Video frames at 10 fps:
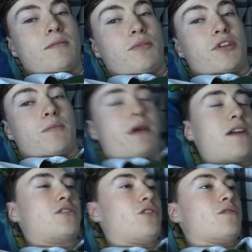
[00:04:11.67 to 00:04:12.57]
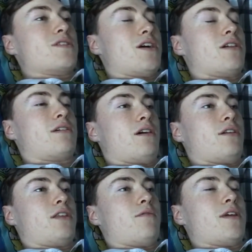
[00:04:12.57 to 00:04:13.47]
but their backstories, I
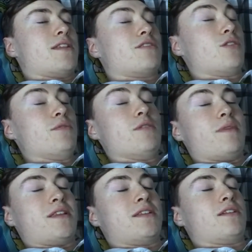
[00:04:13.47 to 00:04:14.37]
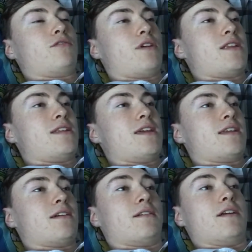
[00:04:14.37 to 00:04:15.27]
thought they went, some of them went into great
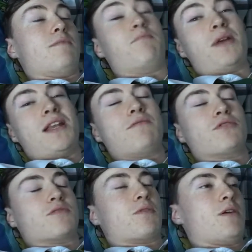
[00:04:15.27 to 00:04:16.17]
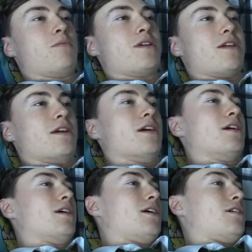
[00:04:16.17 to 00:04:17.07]
detail. Billy was probably
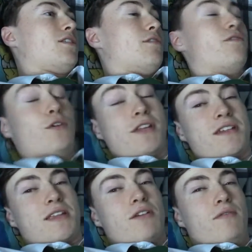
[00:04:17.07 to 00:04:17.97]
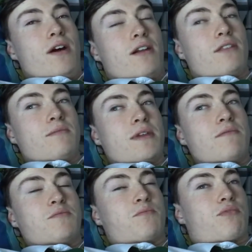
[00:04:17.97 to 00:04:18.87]
the funniest out of all of them. He
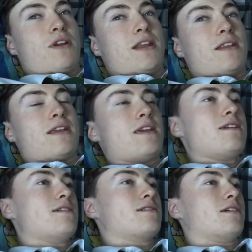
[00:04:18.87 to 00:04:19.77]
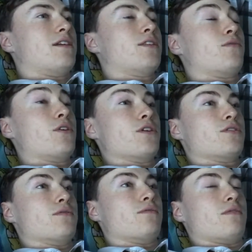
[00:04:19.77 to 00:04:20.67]
was brilliant. He is on the verge
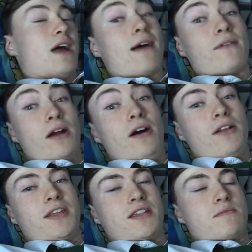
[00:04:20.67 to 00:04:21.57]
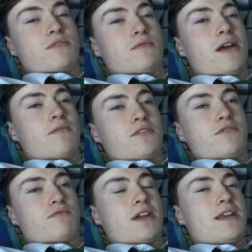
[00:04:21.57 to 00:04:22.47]
of having autism as well, which
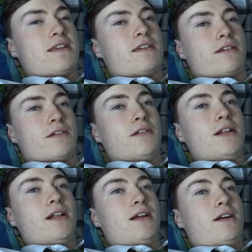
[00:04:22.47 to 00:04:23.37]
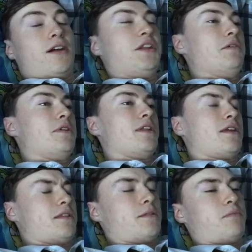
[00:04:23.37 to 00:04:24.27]
is really cool. I know that
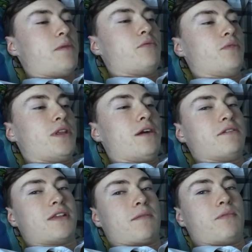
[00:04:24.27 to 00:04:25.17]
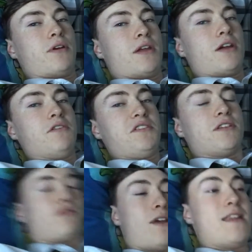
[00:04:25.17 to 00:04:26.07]
they, people would notice that, but it goes into
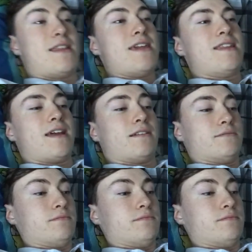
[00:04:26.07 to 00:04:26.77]
great detail.